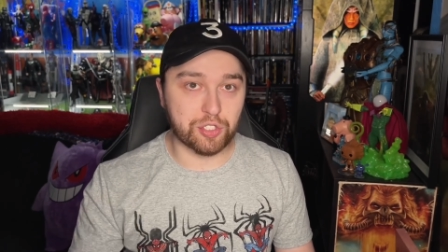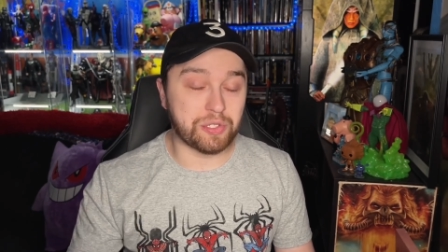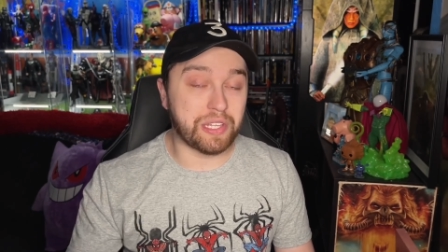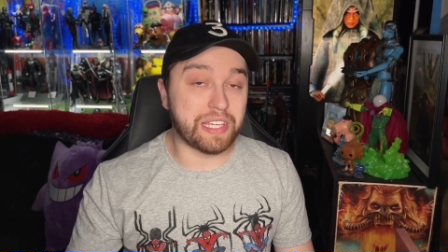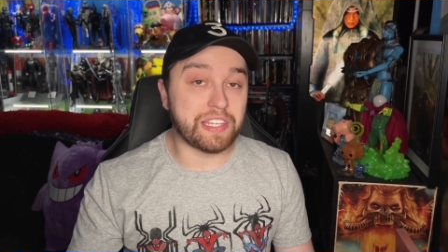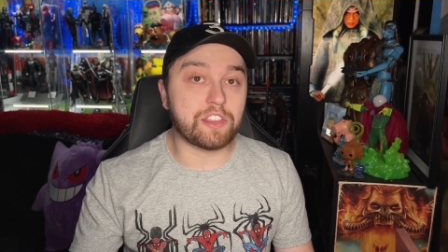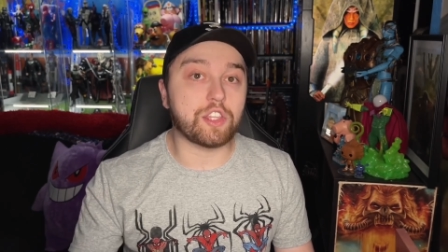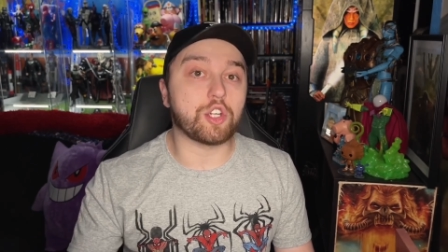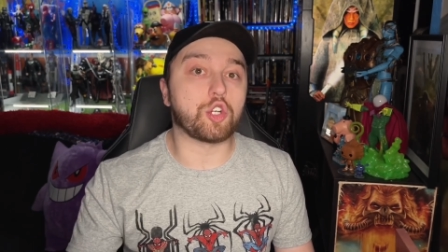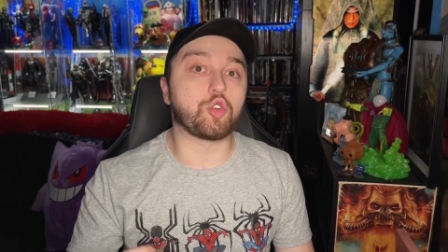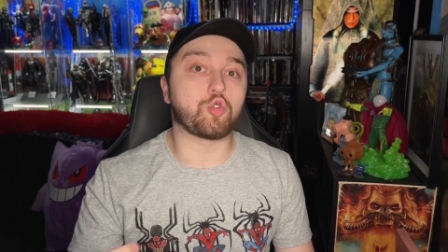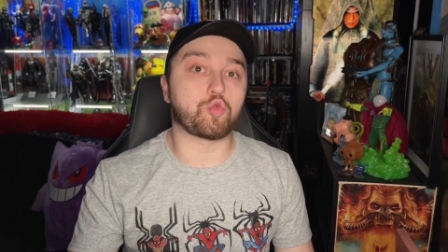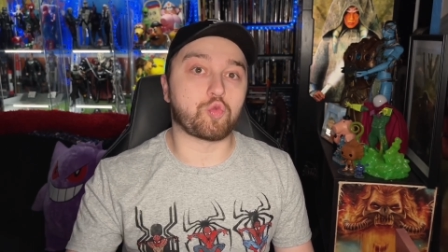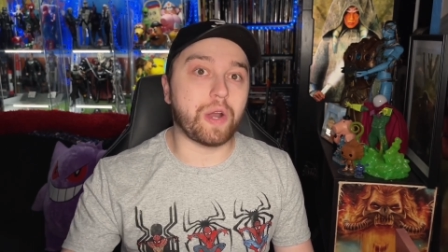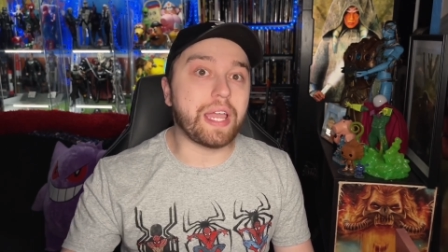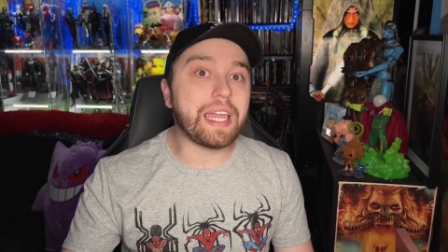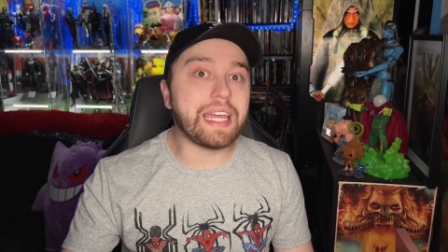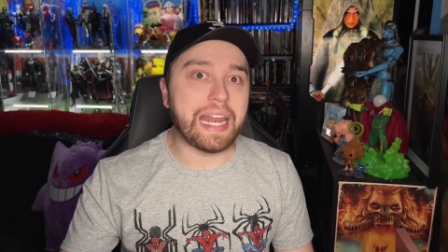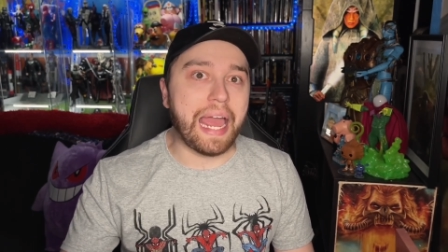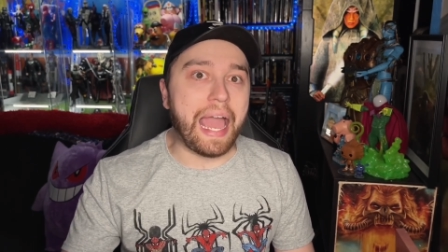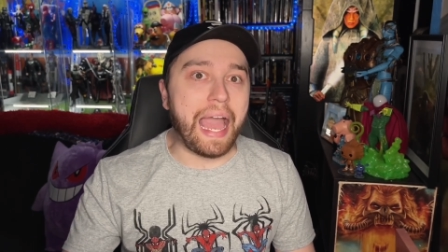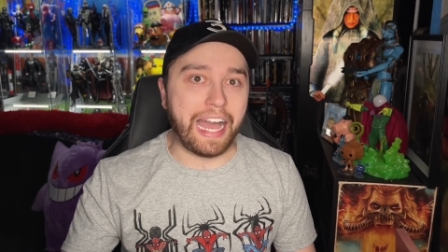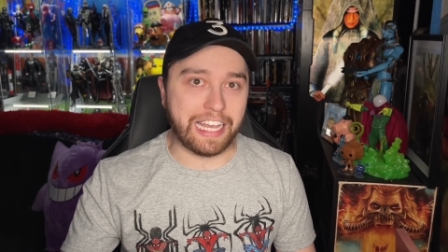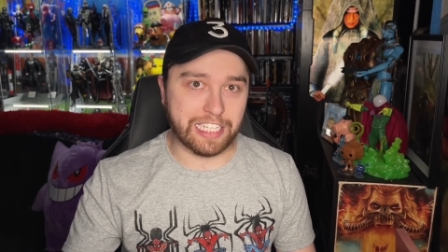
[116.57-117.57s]
like the
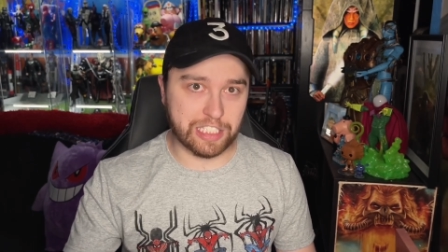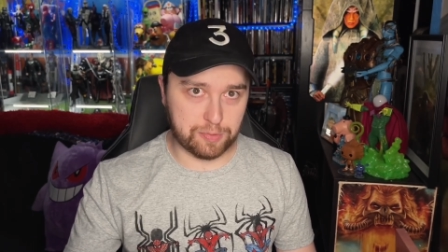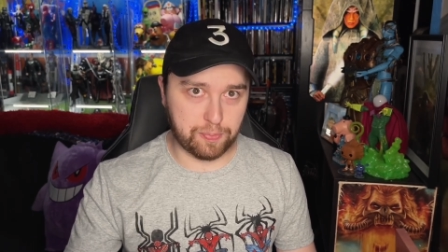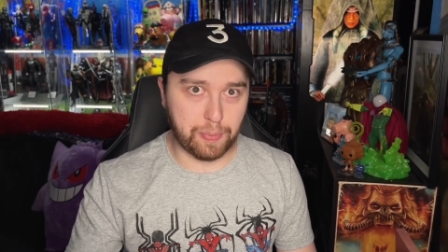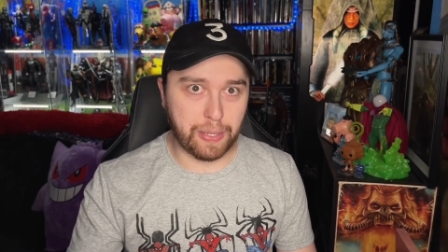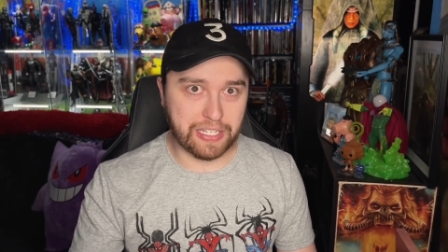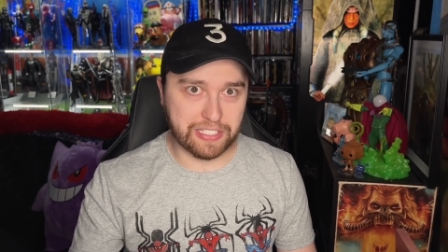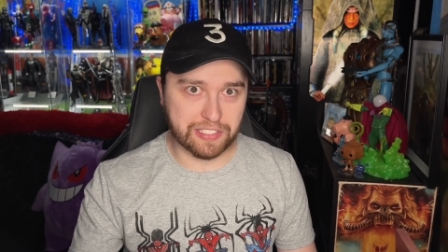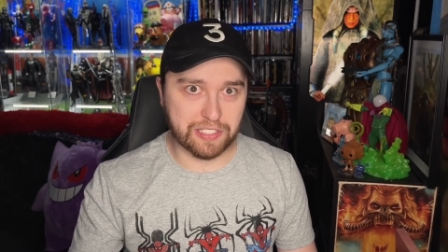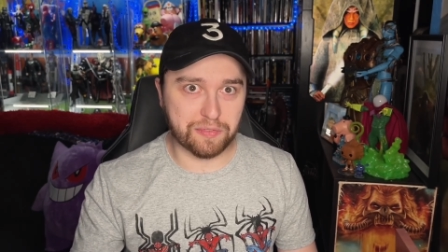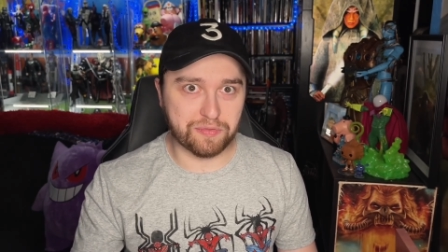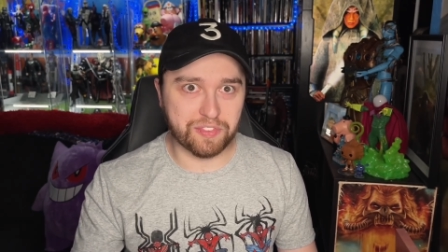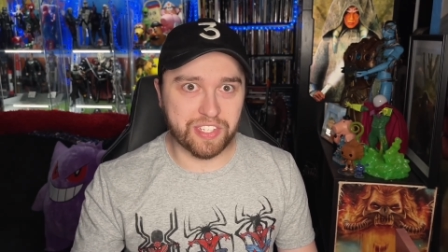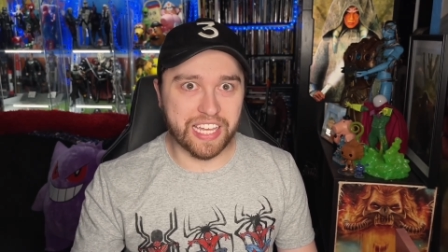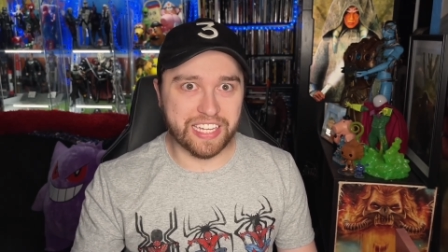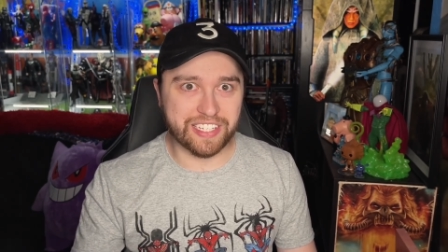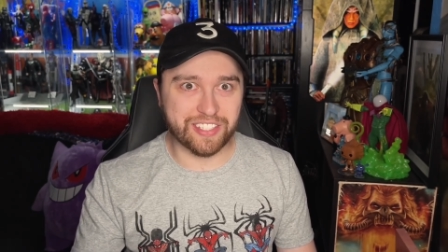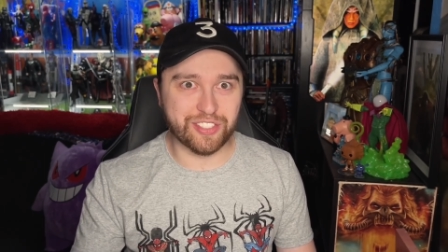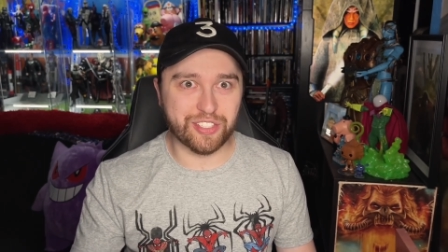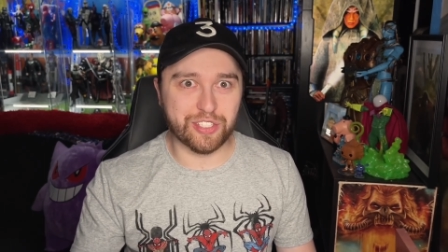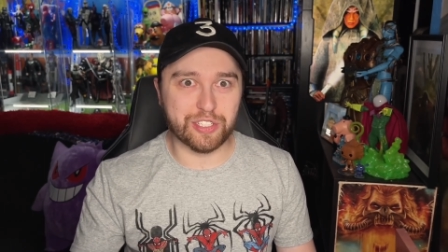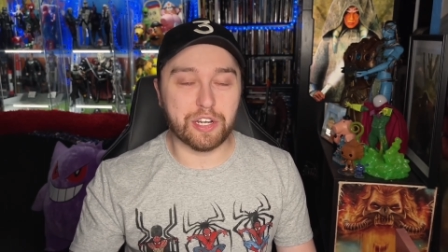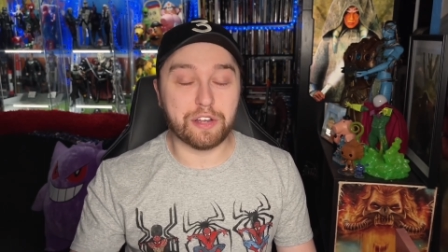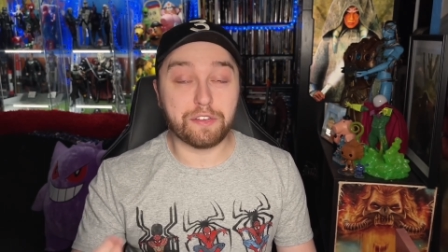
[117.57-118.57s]
great aspects of
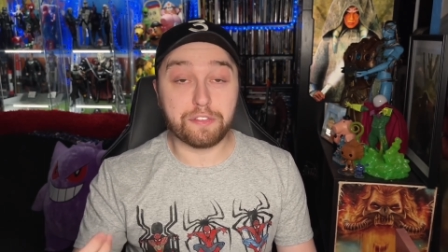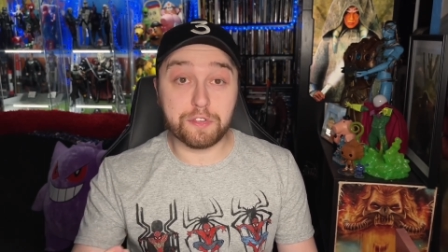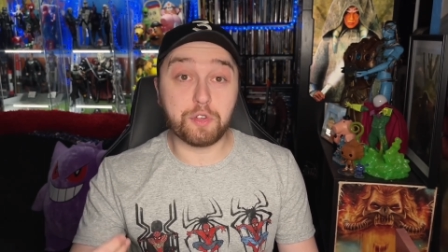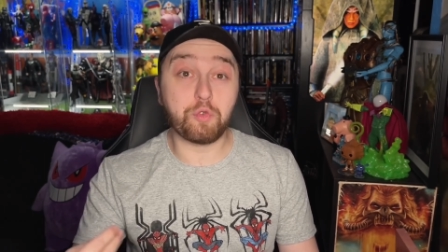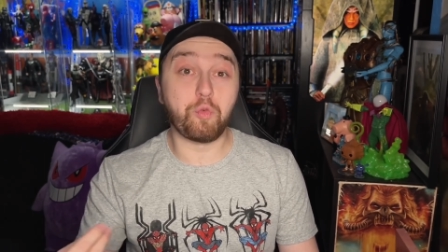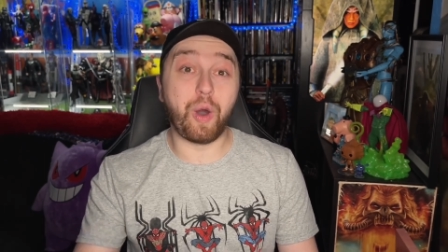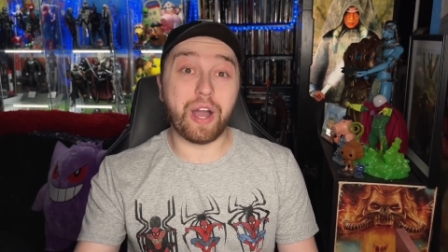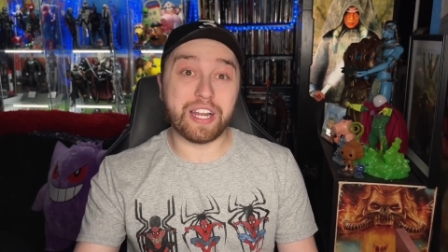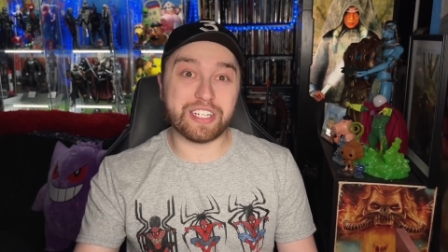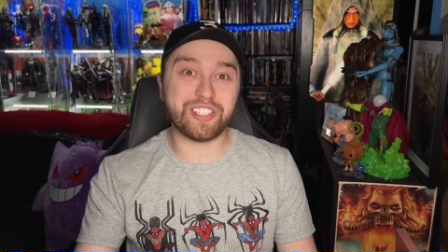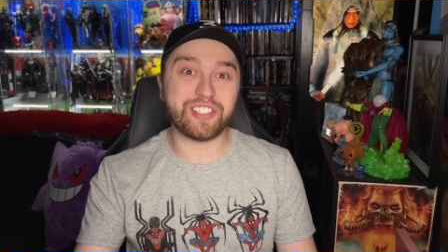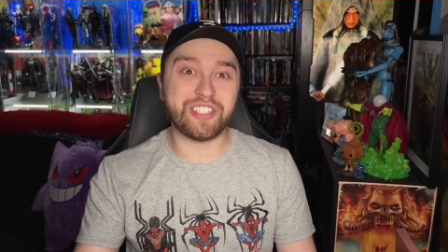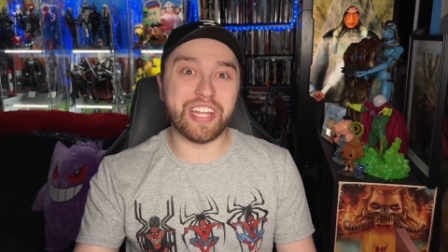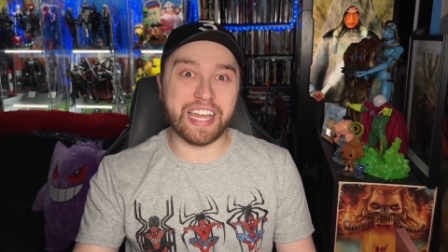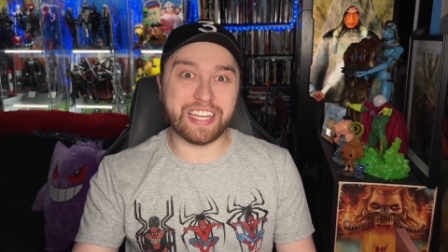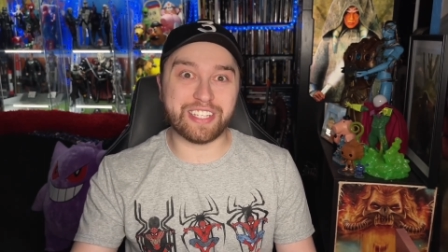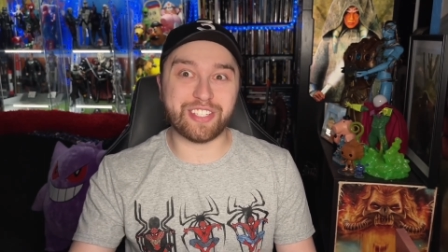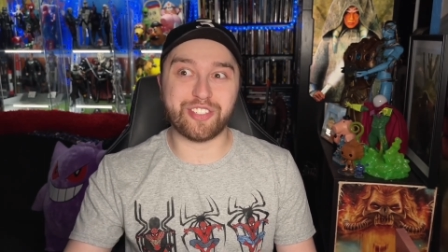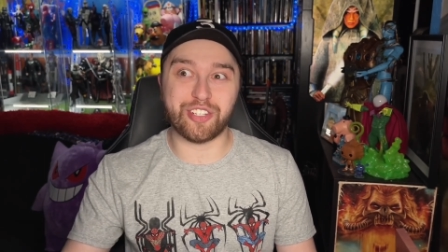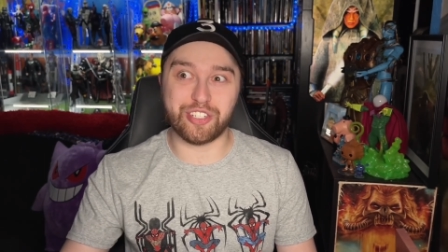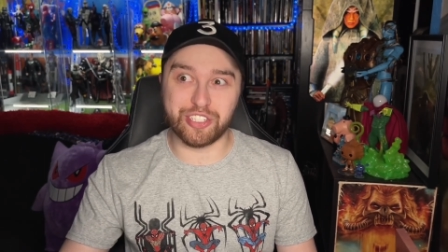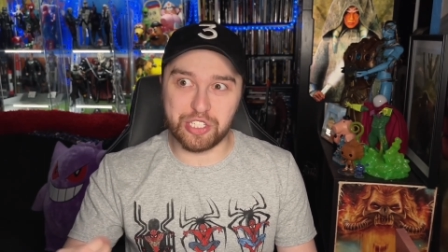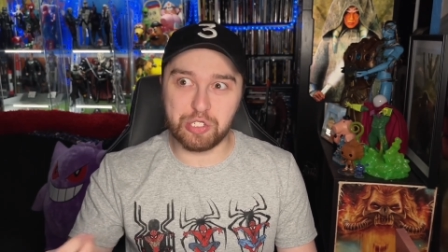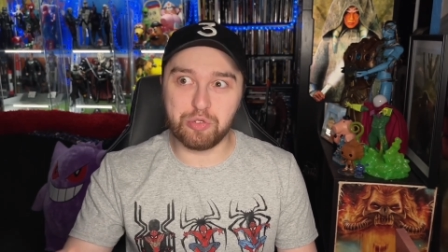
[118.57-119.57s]
Dexter. And if you watch
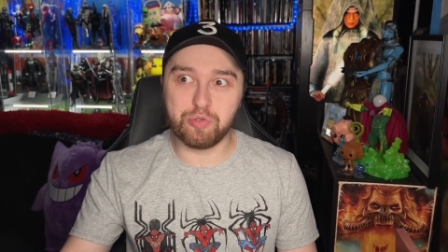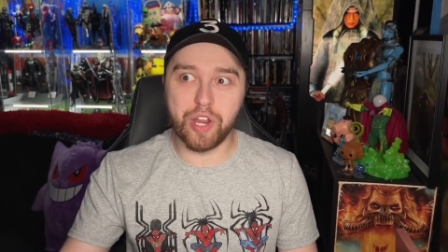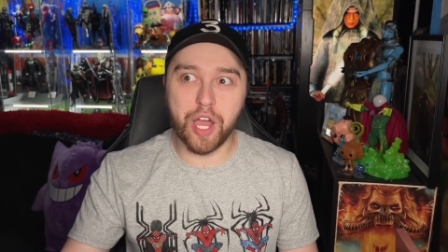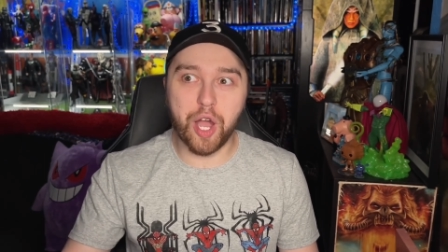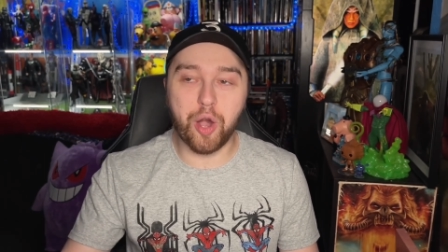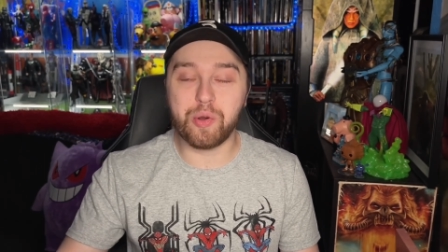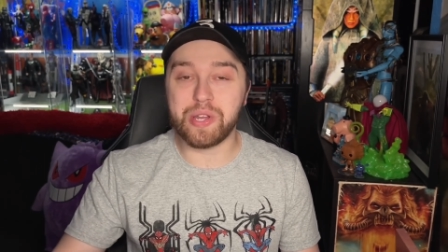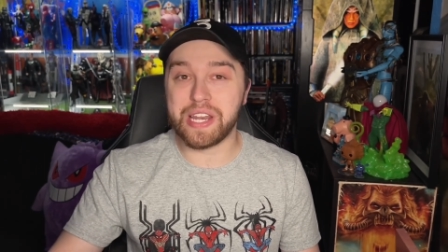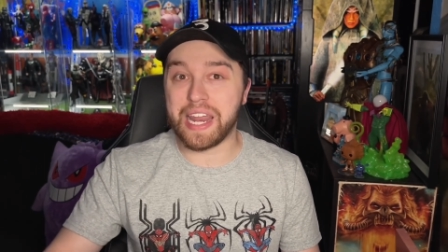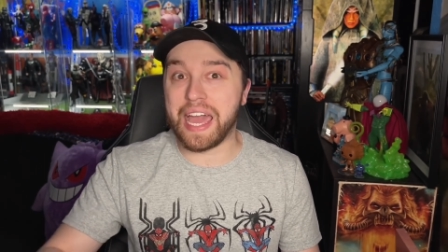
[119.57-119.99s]
Dexter, you know it